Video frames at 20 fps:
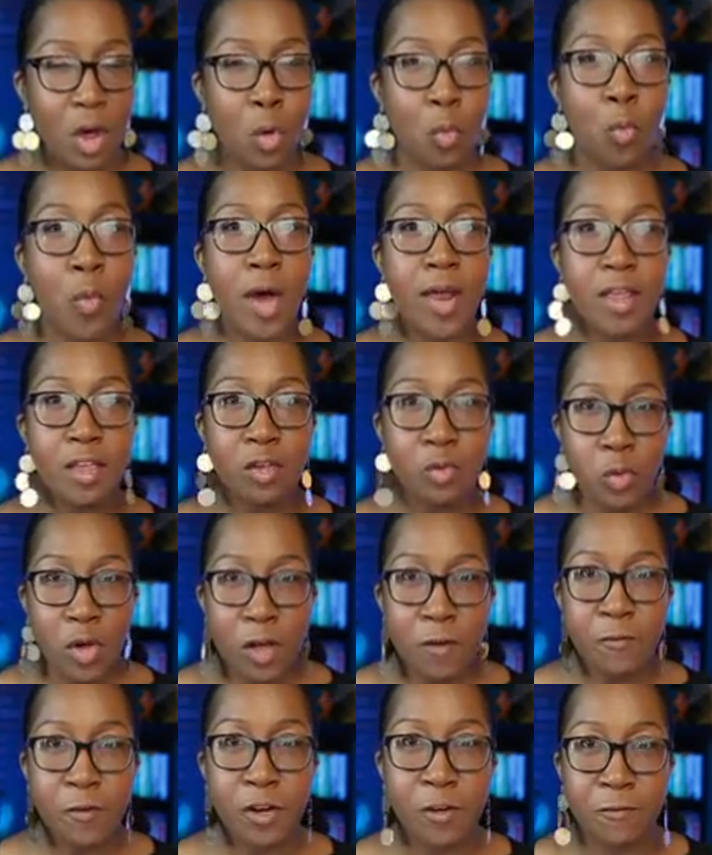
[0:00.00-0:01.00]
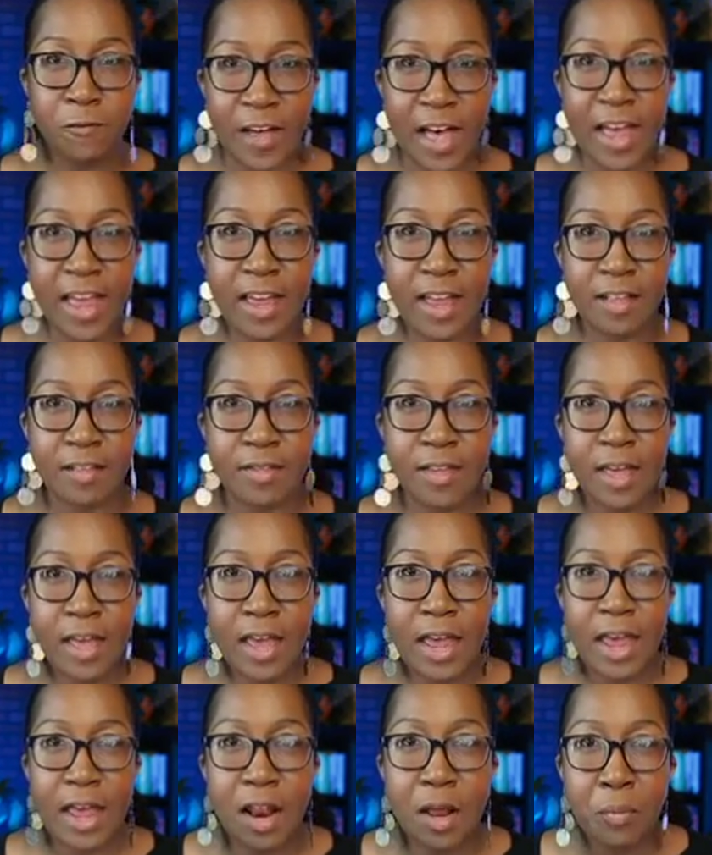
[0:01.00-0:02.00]
What is willful defiance
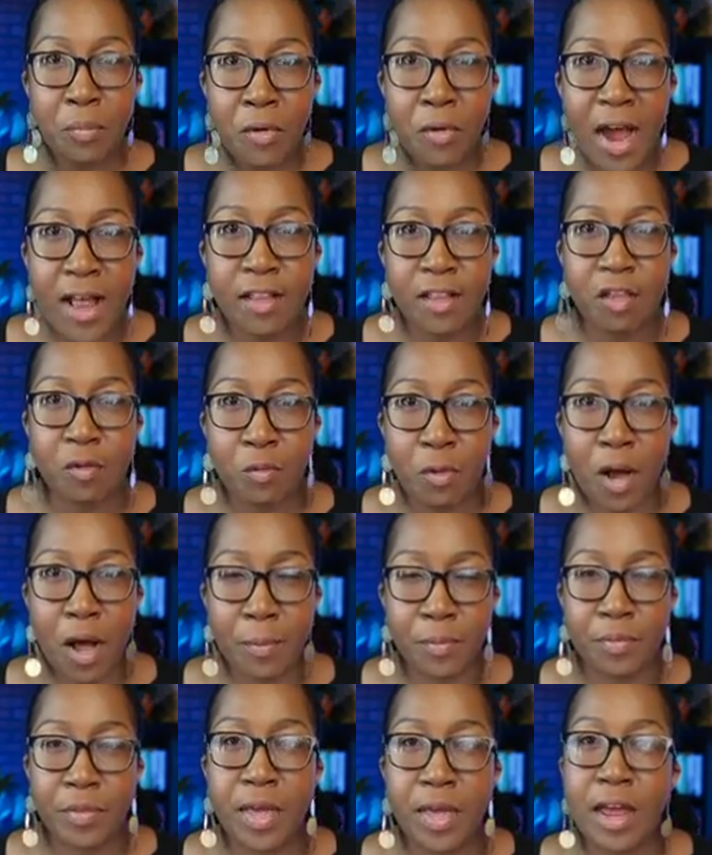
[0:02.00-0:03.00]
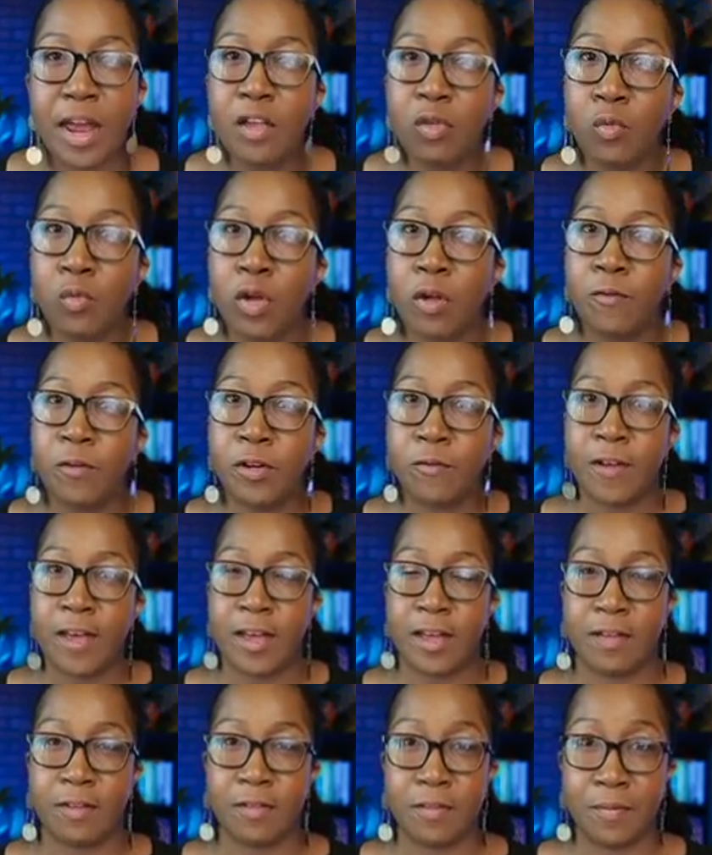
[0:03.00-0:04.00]
in a practice problem? Here's willful
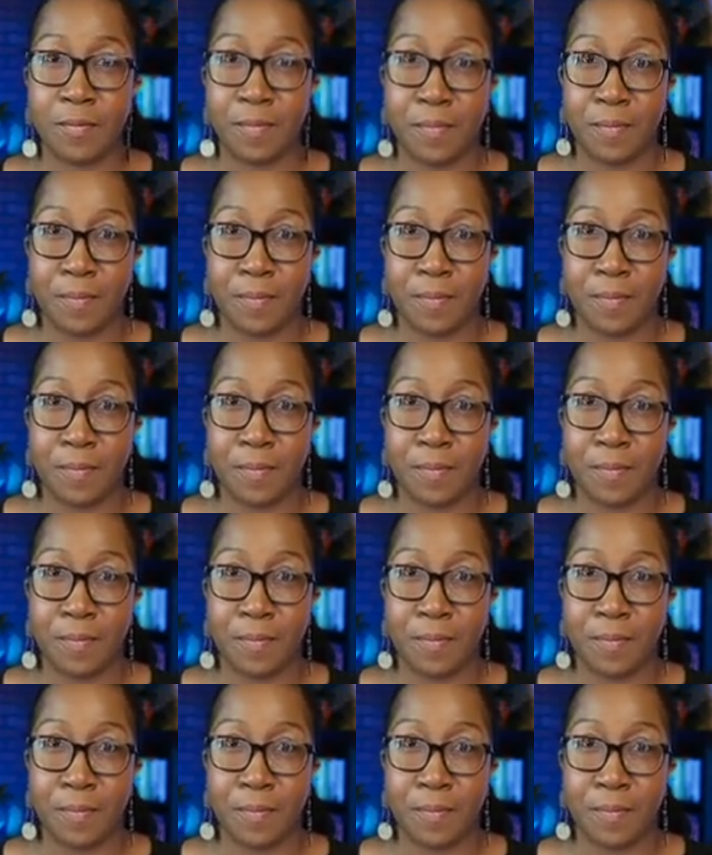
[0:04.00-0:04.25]
defiance.